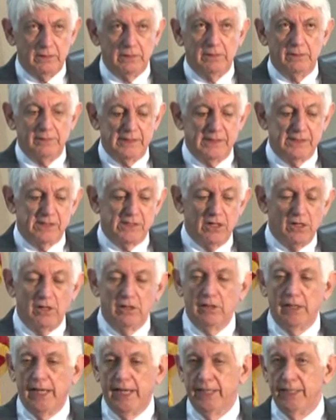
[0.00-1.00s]
this young
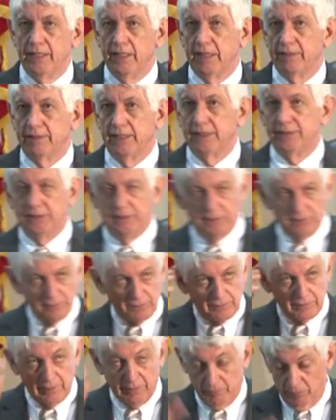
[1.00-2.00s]
lady, I think she
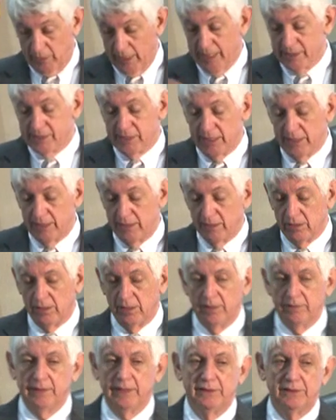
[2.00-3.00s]
was, when I say young,
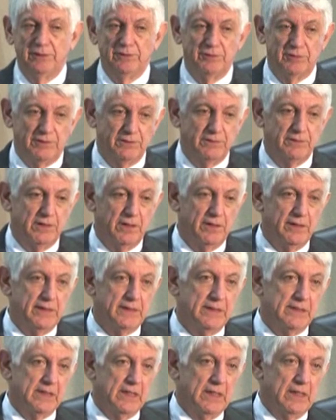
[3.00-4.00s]
I think she was in her
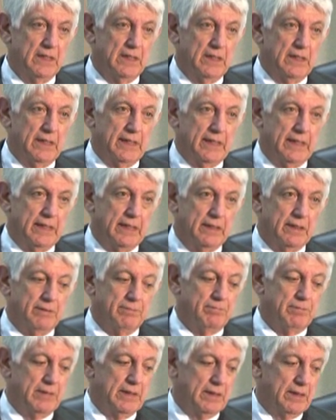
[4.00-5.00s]
30s,
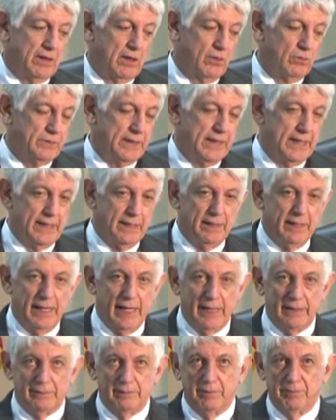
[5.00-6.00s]
in a hotel
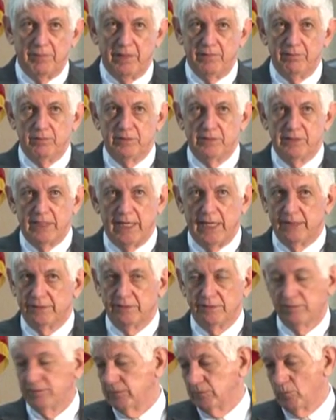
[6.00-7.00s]
out in, I believe it was
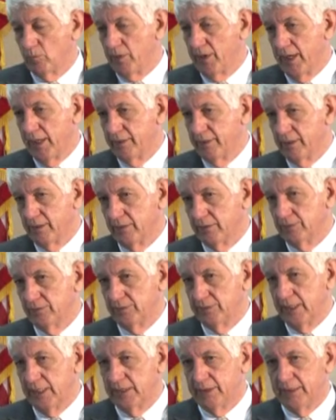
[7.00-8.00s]
Texas, somewhere out there,
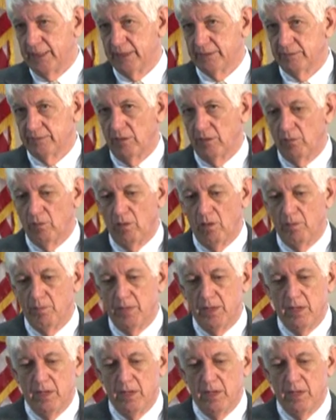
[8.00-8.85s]
Louisiana, Texas, Oklahoma.